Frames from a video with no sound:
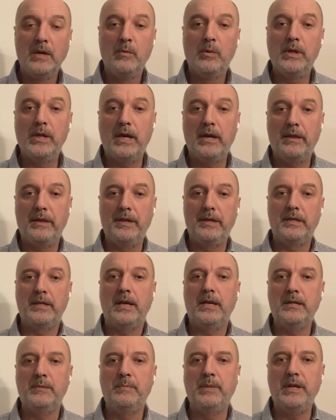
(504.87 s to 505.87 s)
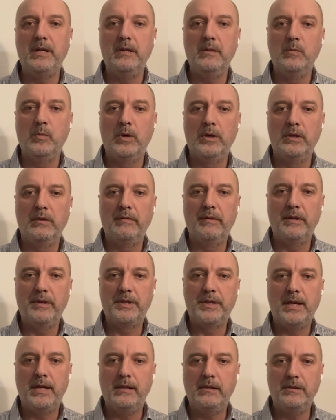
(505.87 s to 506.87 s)
Well, yeah, this has been one of the
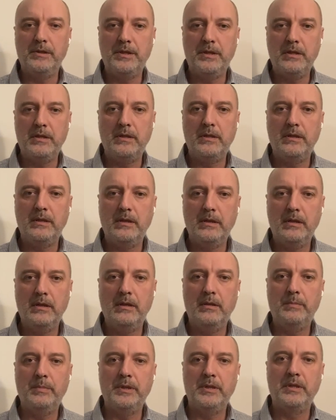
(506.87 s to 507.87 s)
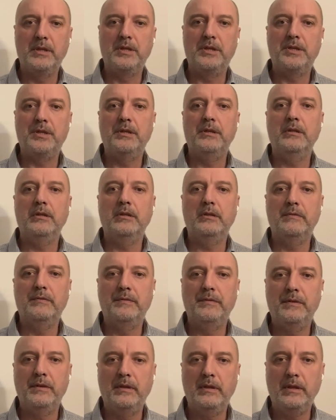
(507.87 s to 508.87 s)
challenges, the position of
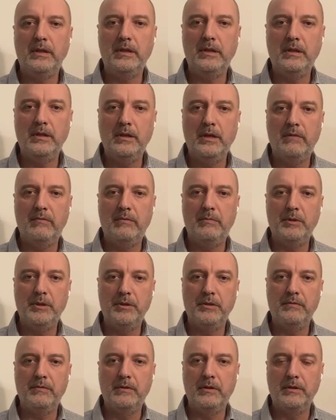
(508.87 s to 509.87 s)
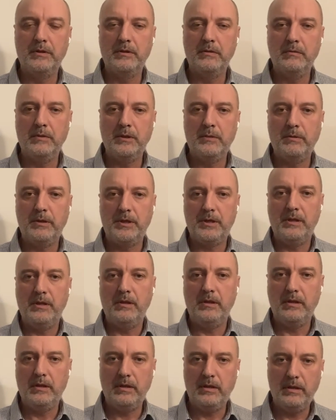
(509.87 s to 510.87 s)
the government of Kosovo,
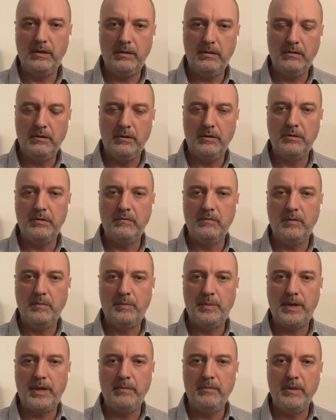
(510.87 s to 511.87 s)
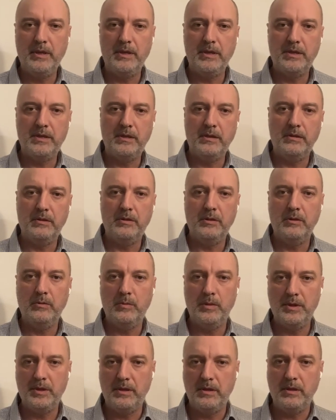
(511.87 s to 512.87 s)
especially the Kosovo prime minister
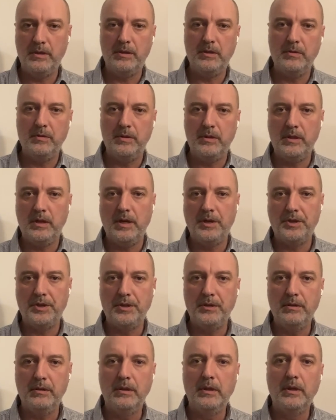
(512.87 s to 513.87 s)
towards the association,